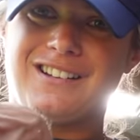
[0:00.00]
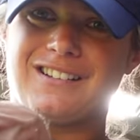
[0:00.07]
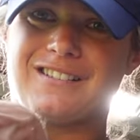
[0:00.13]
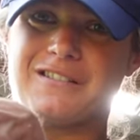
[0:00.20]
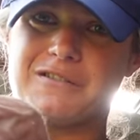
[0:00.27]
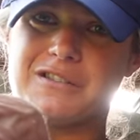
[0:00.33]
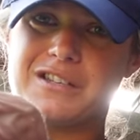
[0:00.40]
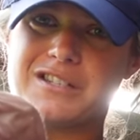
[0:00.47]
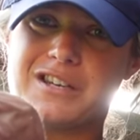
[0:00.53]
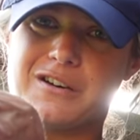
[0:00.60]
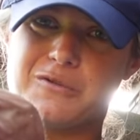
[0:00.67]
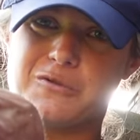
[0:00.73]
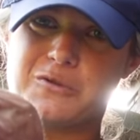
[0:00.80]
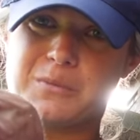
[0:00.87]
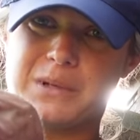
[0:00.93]
look at all those
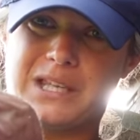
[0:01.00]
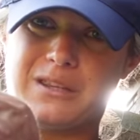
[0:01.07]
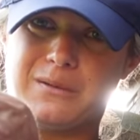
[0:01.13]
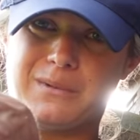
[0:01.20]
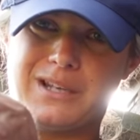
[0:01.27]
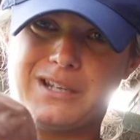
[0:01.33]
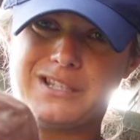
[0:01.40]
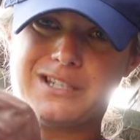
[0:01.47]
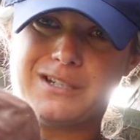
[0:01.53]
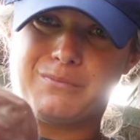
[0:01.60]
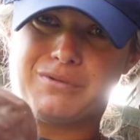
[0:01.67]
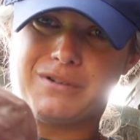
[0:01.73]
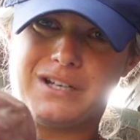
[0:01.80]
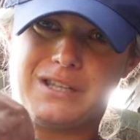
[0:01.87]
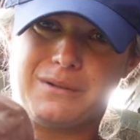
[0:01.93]
holes, making them nice and
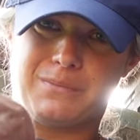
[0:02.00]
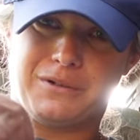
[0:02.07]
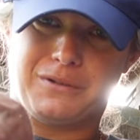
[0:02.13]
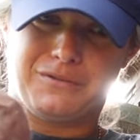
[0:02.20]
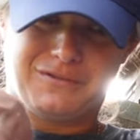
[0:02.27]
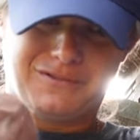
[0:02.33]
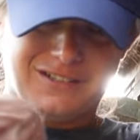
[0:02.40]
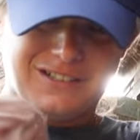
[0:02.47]
breathable.